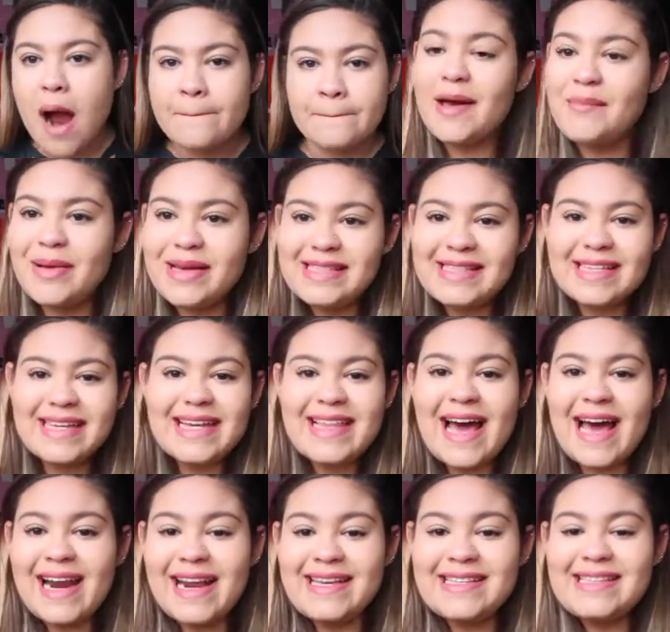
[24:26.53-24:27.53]
And basically
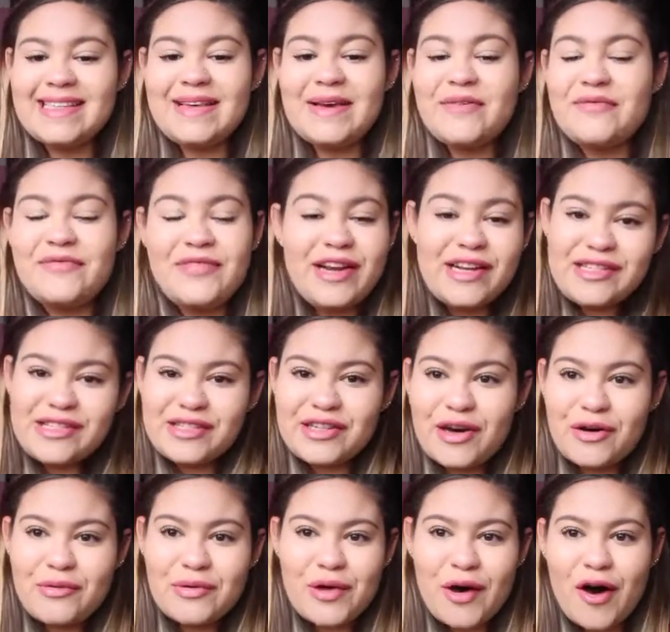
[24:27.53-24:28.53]
that is the finished
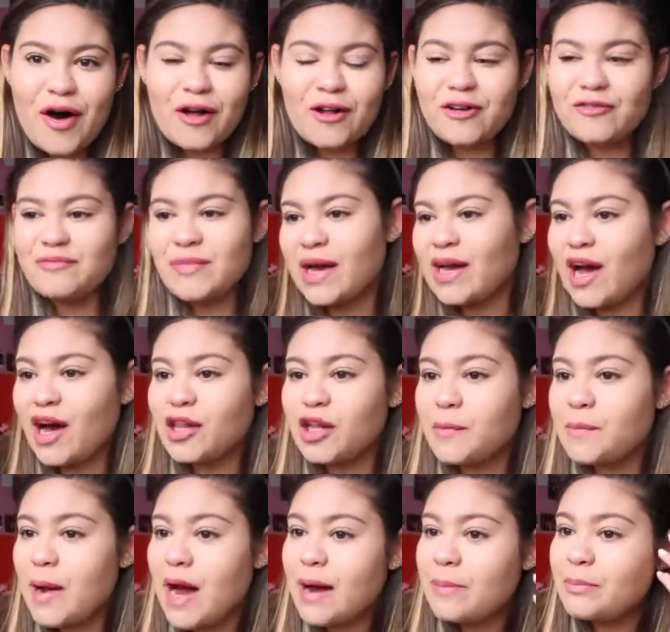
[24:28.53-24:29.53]
look with all of my
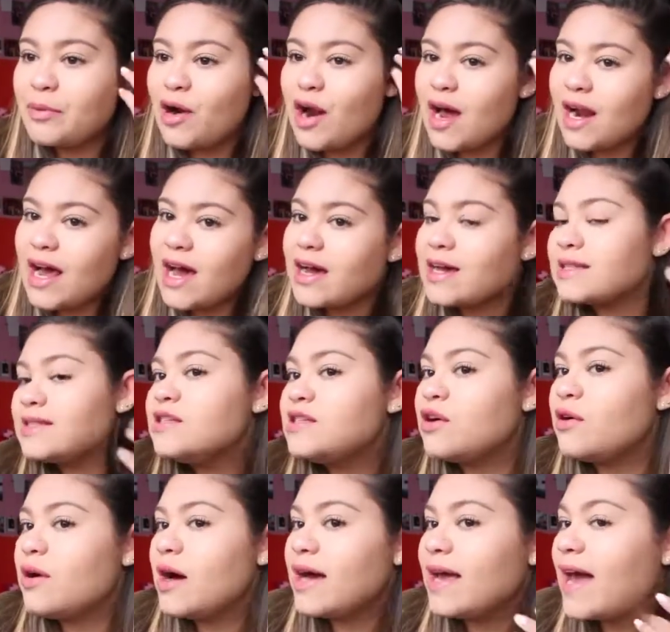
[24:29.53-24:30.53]
Colourpop products.
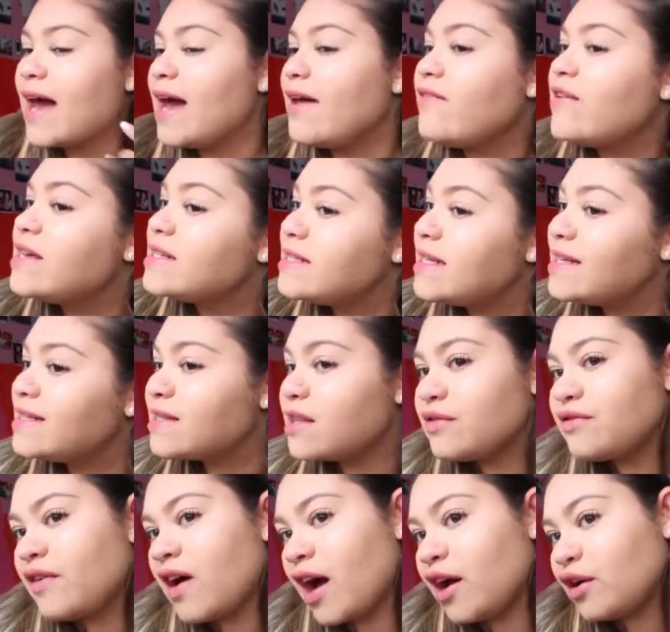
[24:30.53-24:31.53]
So again, this is
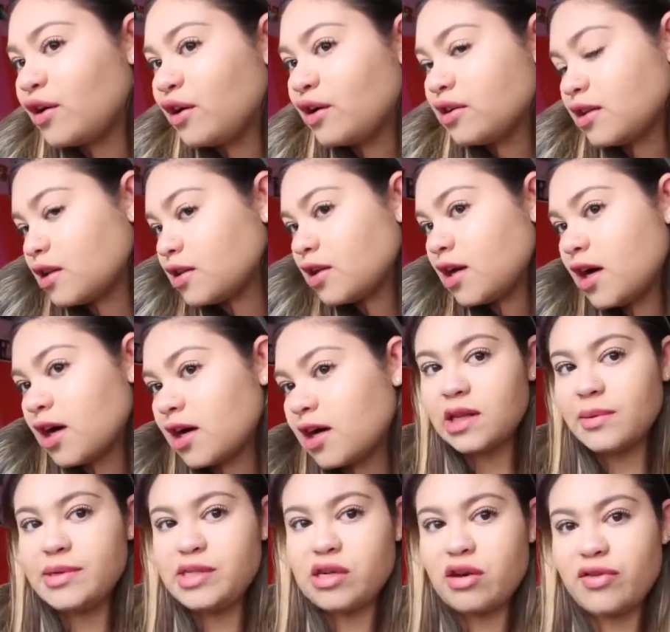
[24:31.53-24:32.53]
the final look.
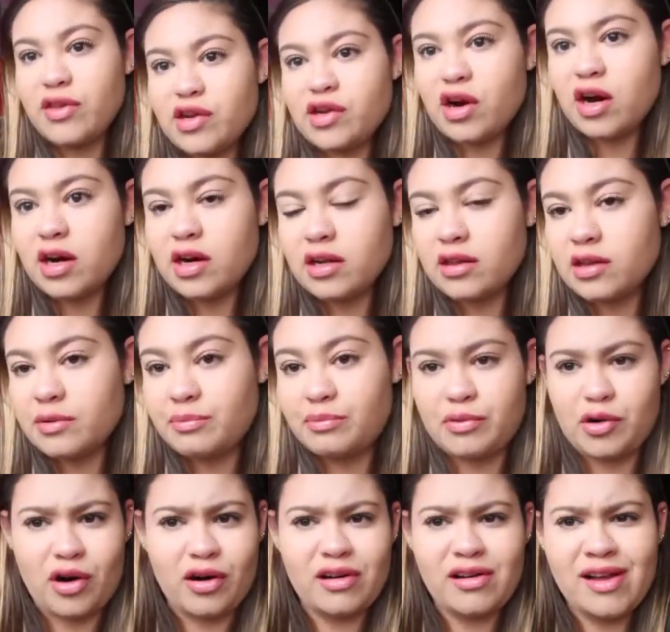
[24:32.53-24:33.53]
Let me turn the
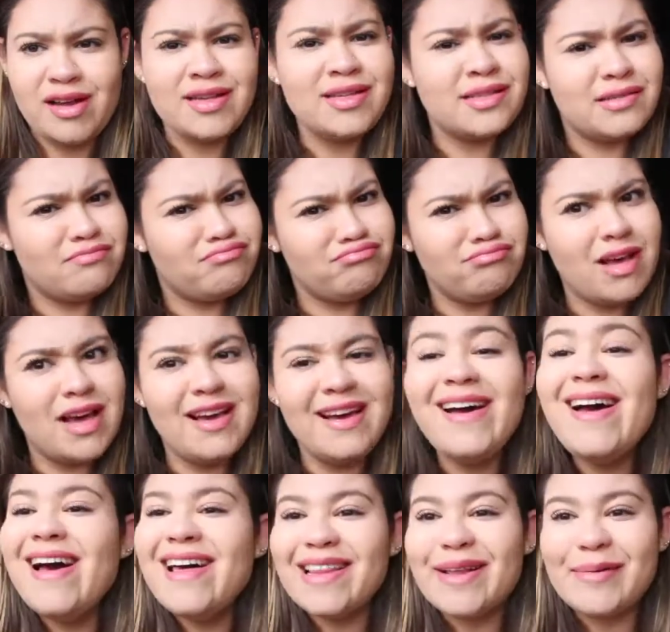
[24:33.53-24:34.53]
darkness?
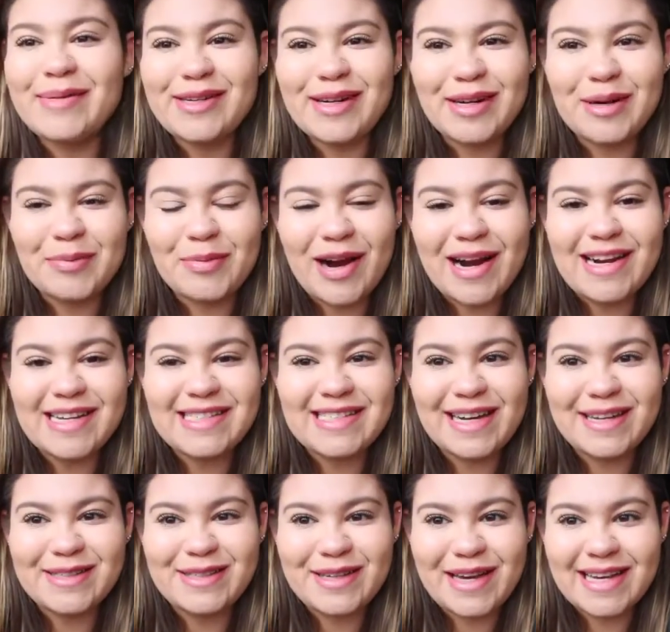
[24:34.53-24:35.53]
Let me turn the brightness
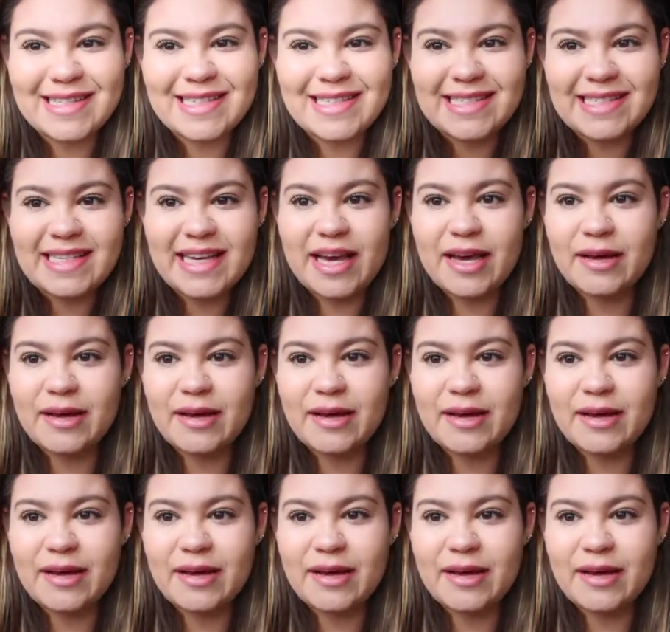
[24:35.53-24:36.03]
down so you guys can see